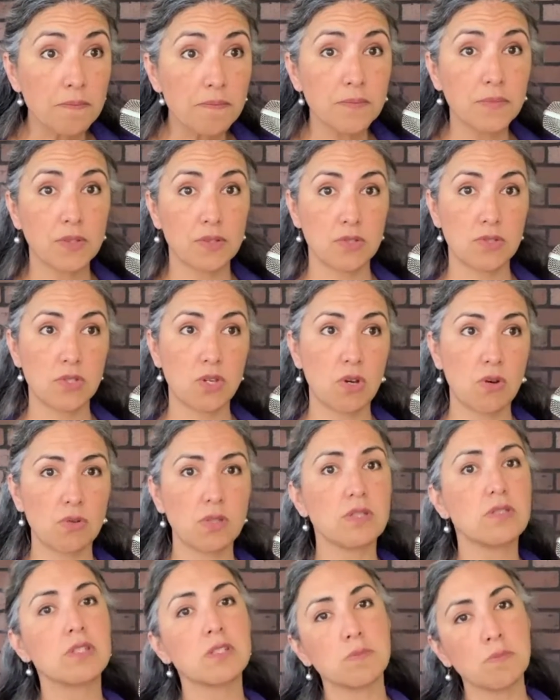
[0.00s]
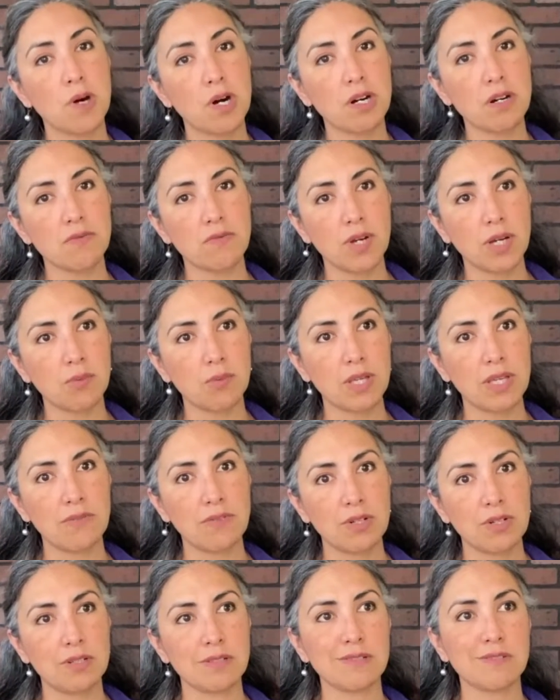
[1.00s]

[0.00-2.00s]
So this is part of why we even